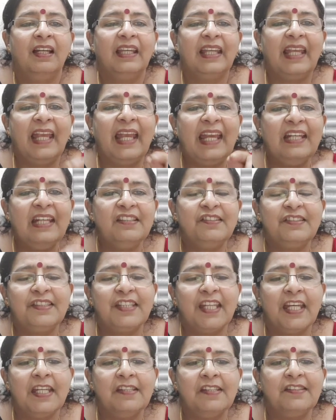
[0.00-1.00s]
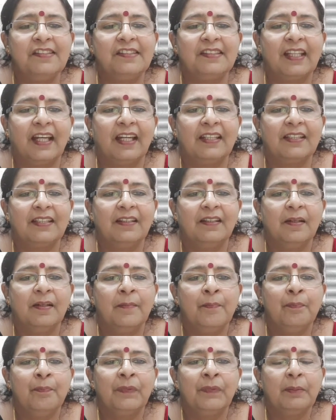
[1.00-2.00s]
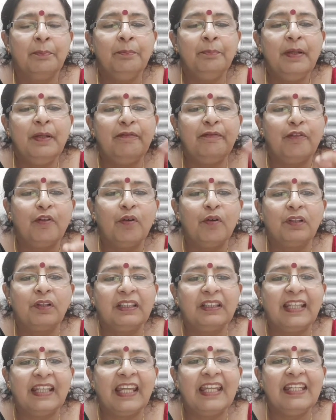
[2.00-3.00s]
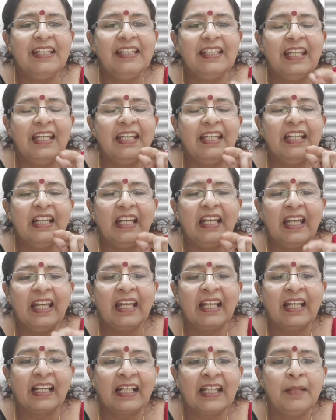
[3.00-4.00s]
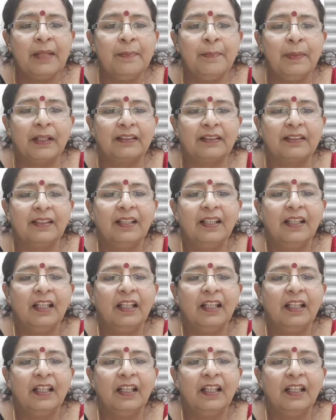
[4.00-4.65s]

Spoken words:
it says that before taking a rebirth,